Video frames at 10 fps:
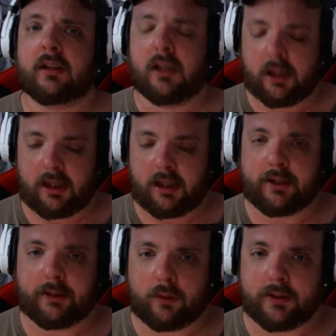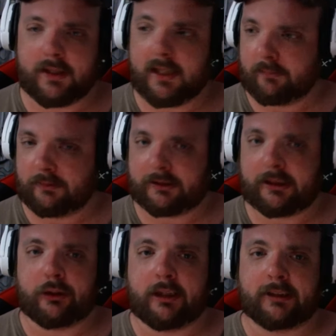Uh, the one that I'm
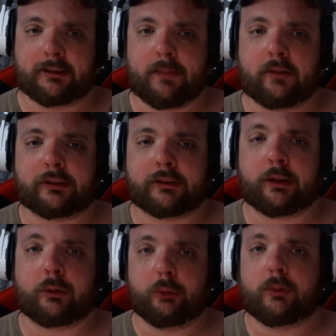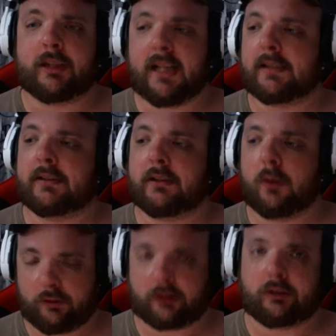telling you guys about. So you can
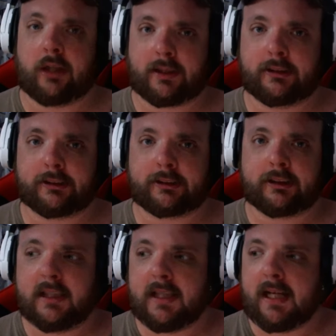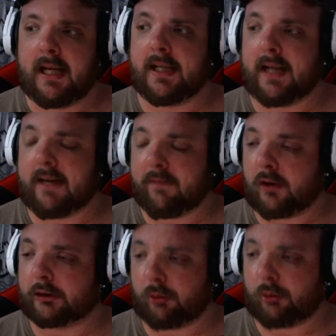overclock this. And I've
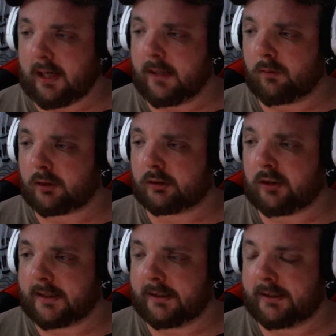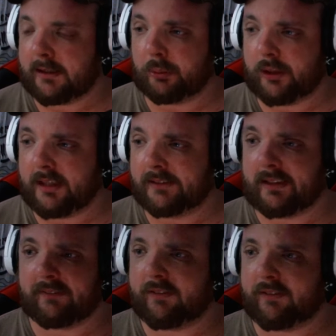already tried overclocking it and played
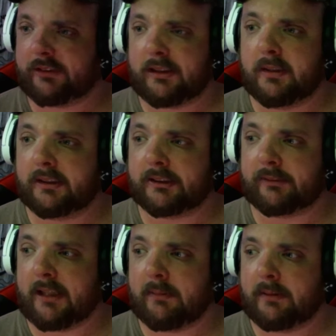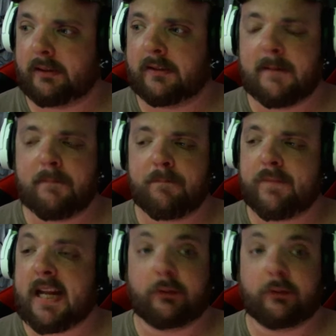like 15 minutes of gaming.
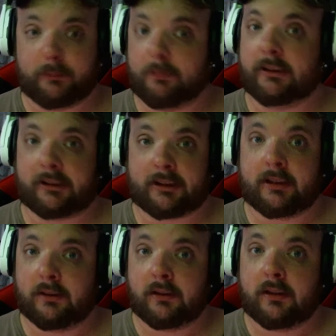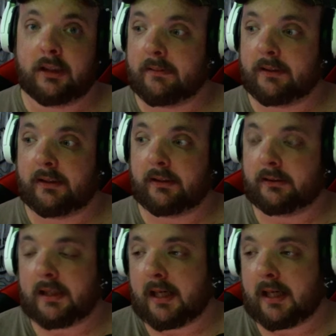It was a beast. I mean,